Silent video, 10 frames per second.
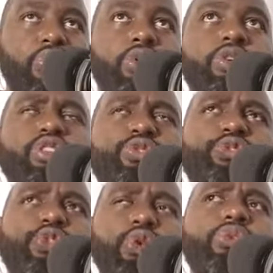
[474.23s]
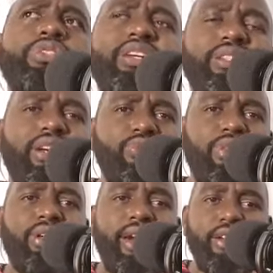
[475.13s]
not to lose ourselves
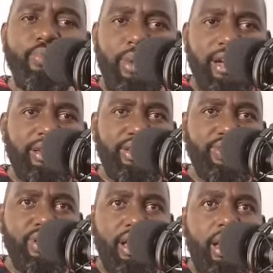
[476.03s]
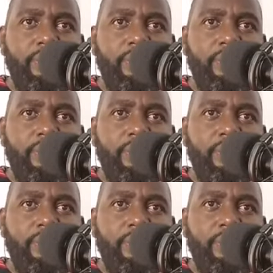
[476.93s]
with great matters,